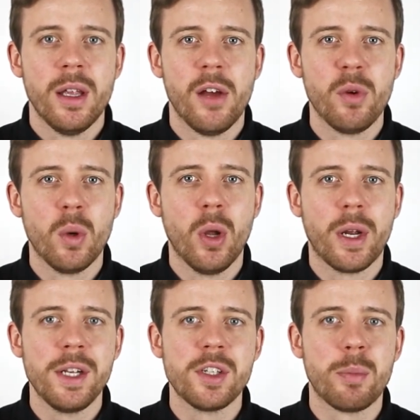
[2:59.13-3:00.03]
if you're
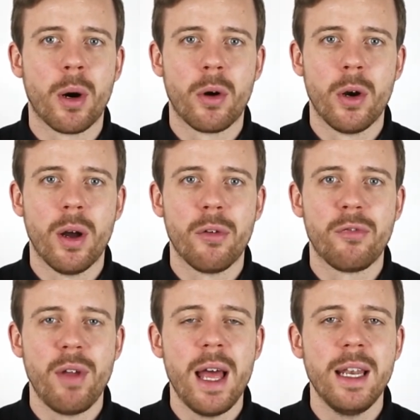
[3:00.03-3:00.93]
looking to borrow a
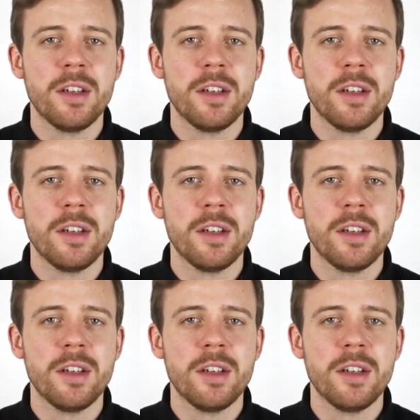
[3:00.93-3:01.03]
fairly